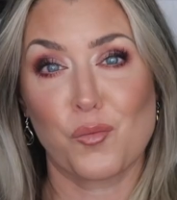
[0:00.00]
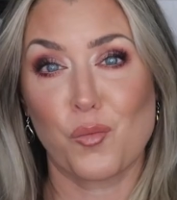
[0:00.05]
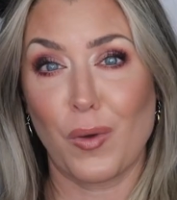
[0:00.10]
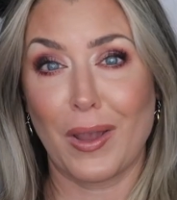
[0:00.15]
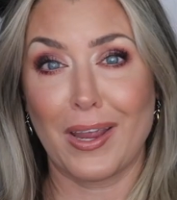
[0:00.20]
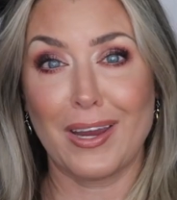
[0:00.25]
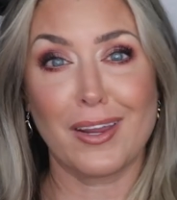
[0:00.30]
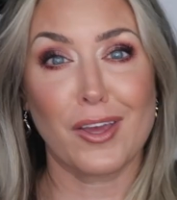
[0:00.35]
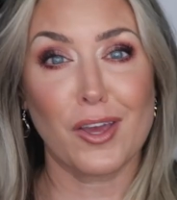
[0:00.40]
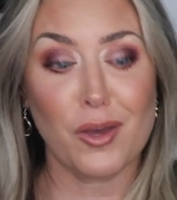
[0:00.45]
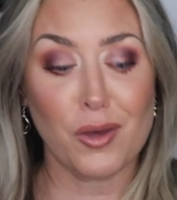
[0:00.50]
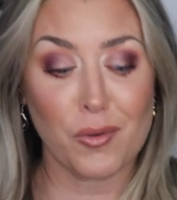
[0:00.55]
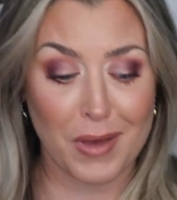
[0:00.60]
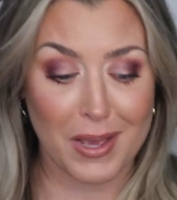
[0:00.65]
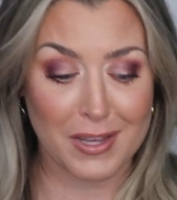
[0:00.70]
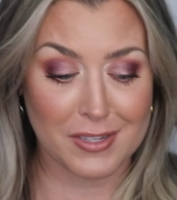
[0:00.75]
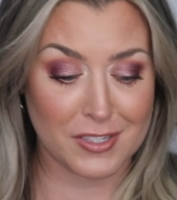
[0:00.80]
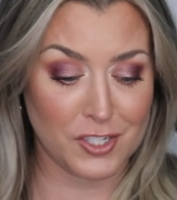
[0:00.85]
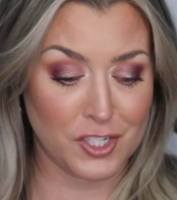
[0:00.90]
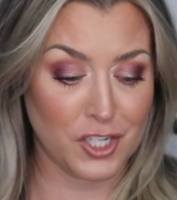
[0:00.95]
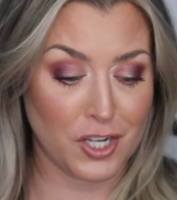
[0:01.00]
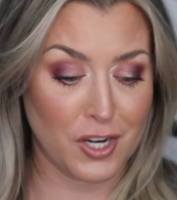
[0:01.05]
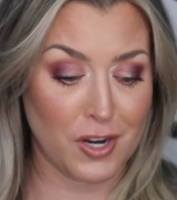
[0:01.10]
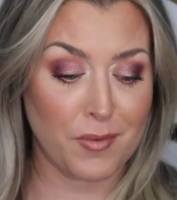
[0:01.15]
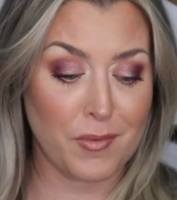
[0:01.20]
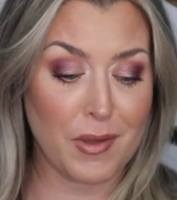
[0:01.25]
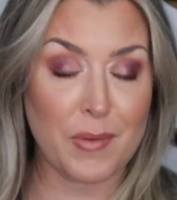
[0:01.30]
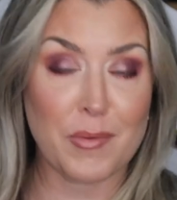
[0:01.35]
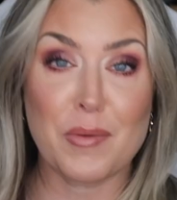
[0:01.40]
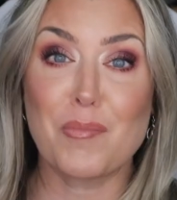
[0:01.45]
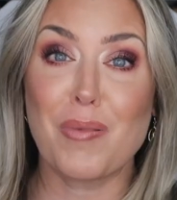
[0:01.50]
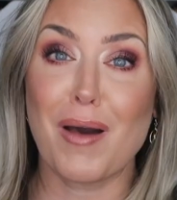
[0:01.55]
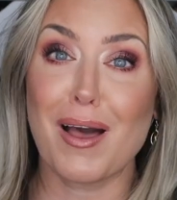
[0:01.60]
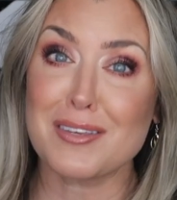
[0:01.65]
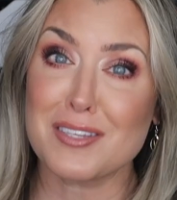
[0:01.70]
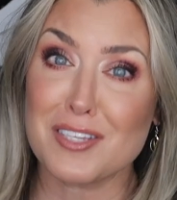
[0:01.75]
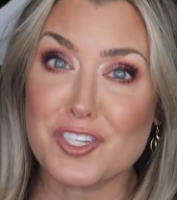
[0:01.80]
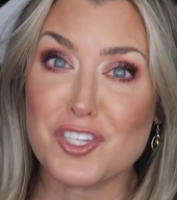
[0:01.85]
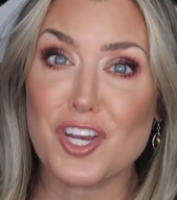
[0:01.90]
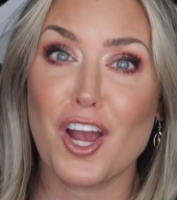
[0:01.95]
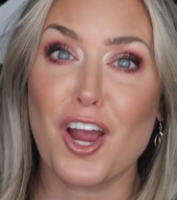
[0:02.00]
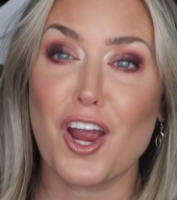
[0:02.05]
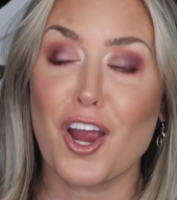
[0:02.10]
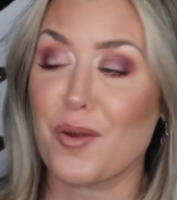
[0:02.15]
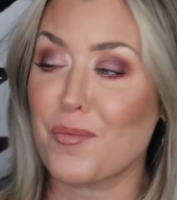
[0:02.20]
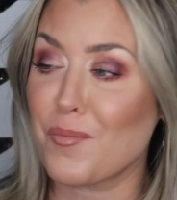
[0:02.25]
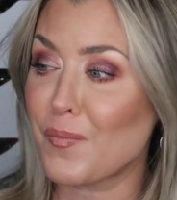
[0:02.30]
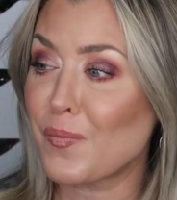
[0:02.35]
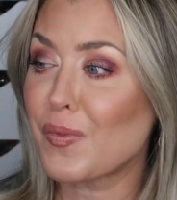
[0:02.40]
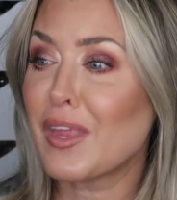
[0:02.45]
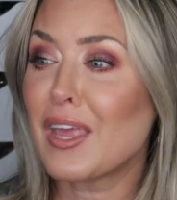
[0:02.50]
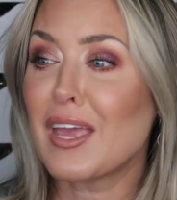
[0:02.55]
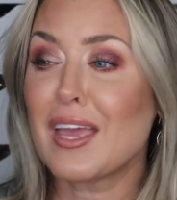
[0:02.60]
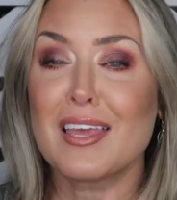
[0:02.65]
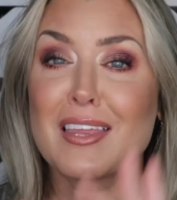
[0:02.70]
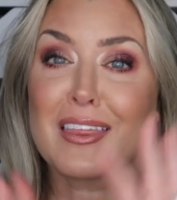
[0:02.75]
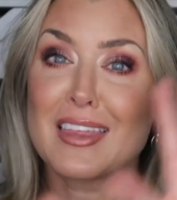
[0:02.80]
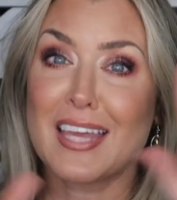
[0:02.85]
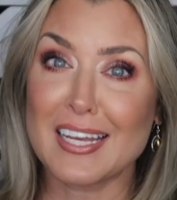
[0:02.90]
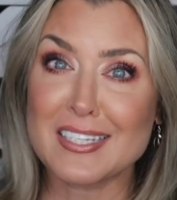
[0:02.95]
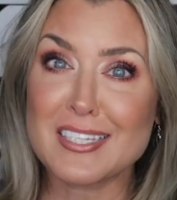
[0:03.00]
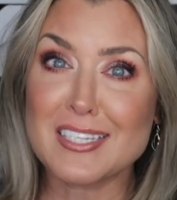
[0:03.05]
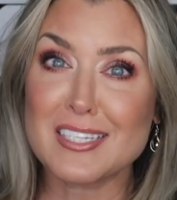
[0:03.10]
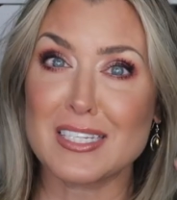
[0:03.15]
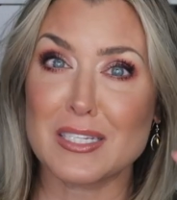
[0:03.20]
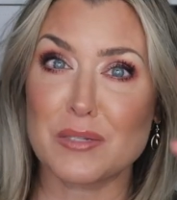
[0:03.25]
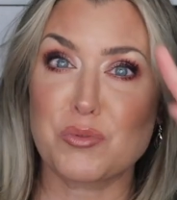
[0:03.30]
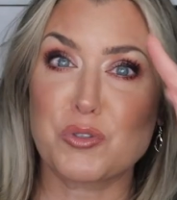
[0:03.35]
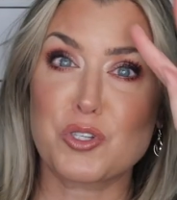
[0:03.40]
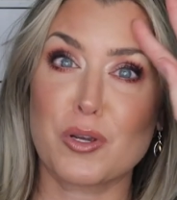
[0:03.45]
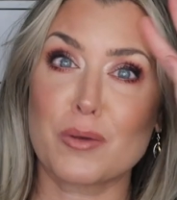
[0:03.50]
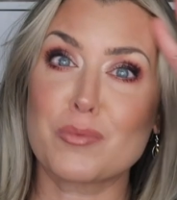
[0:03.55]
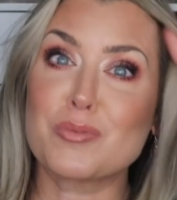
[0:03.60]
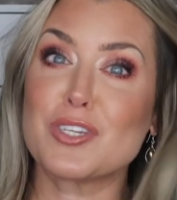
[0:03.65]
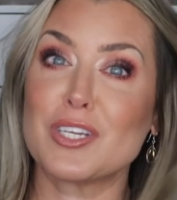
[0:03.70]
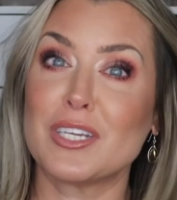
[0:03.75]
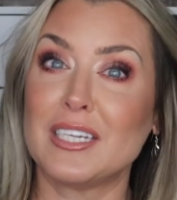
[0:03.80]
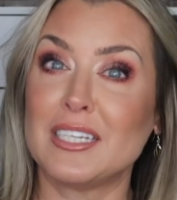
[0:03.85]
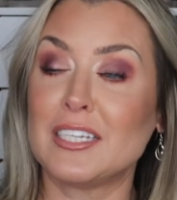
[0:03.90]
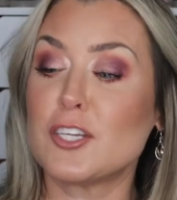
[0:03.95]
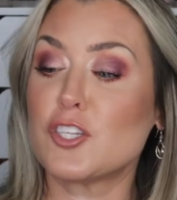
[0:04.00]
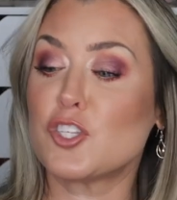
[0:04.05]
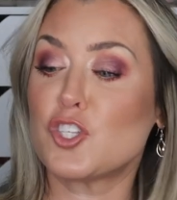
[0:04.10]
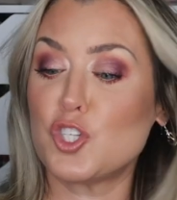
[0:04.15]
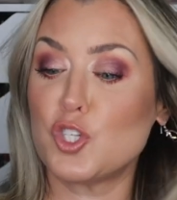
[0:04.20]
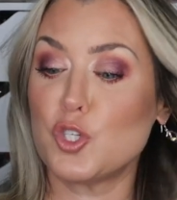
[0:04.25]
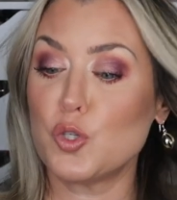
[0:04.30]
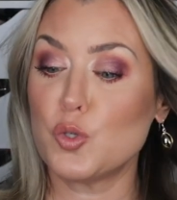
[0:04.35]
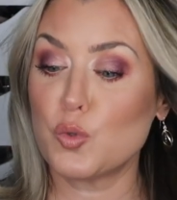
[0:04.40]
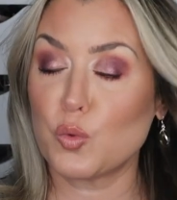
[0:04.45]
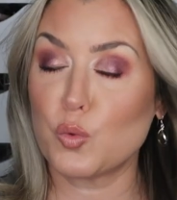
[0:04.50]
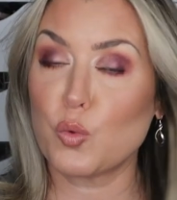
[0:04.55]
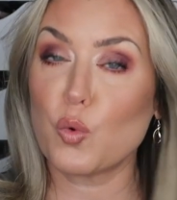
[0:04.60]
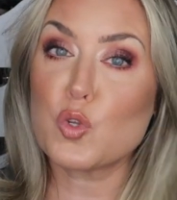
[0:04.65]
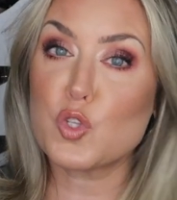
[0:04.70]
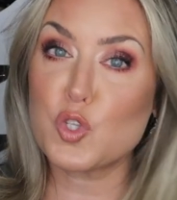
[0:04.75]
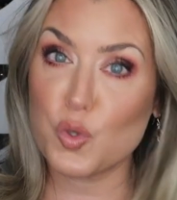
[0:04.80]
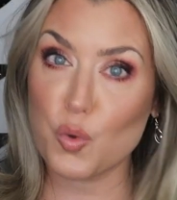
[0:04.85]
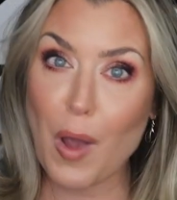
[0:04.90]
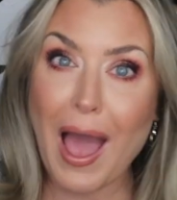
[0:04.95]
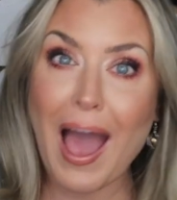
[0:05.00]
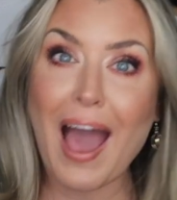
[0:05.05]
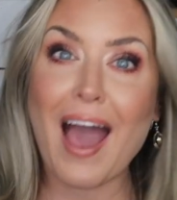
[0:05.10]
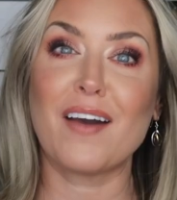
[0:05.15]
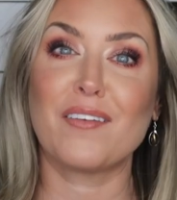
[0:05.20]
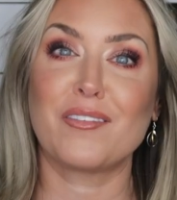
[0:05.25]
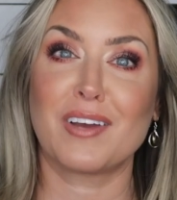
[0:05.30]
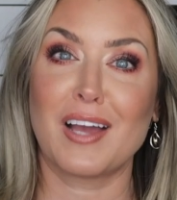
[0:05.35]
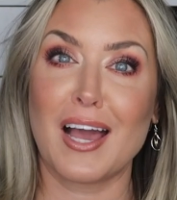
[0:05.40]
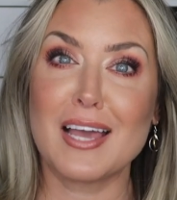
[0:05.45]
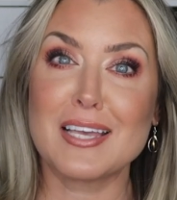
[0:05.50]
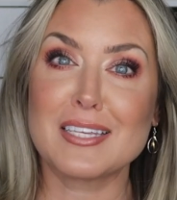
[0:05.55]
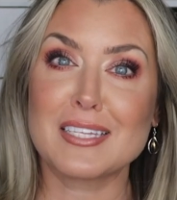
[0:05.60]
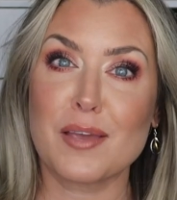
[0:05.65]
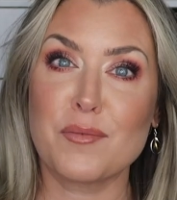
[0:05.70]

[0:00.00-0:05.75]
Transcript: way to go, Boxycharm. I mean, Boxycharm, that's a subscription to to have, guys.